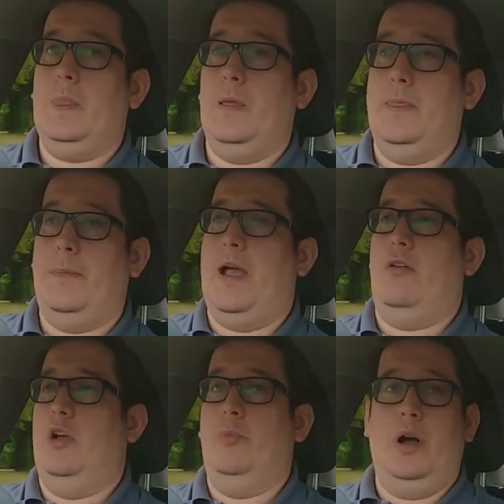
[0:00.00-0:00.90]
the
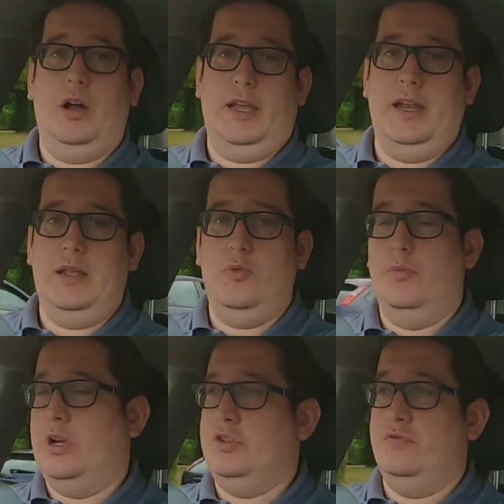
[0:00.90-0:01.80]
parallel parking anymore
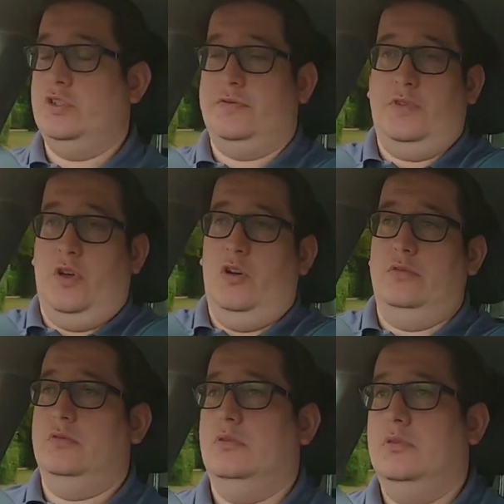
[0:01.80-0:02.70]
because you've just
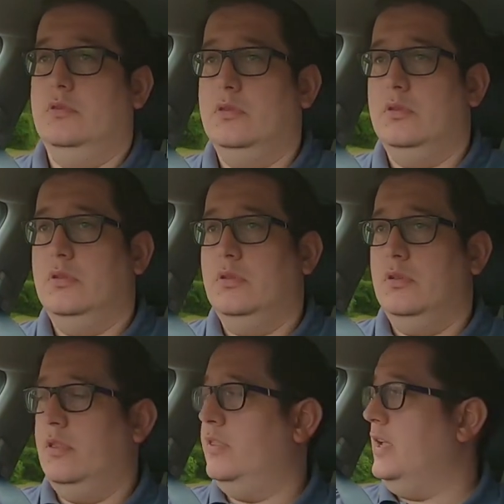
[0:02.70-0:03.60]
forgotten.
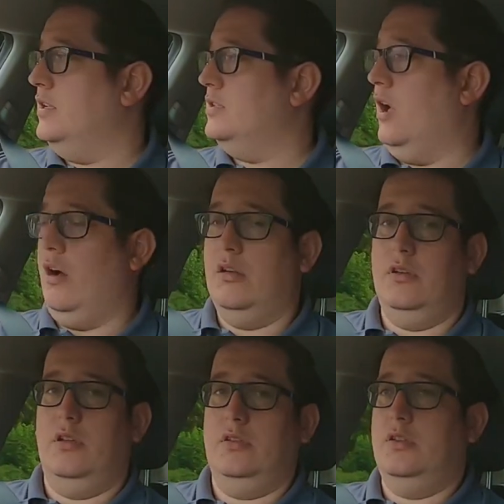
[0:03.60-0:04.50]
Things
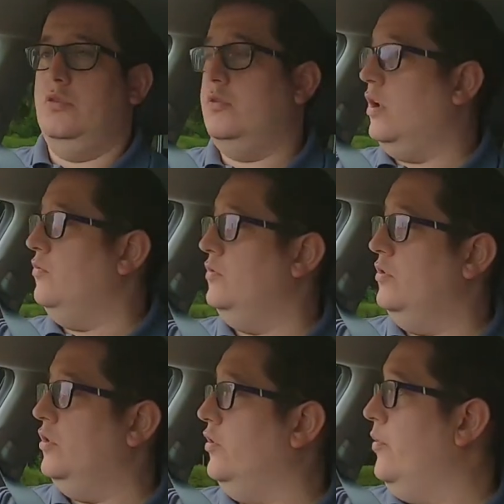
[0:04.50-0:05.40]
aren't you're
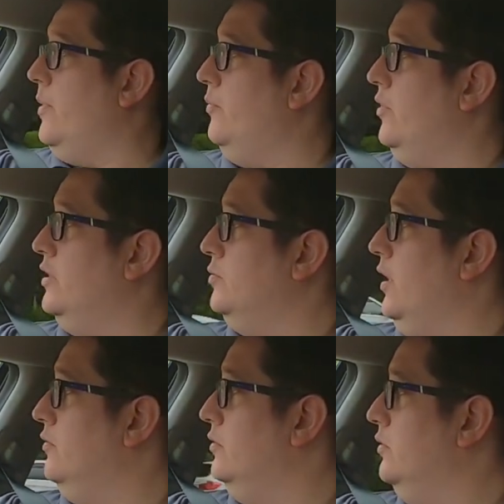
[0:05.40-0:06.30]
not going to remember it as well.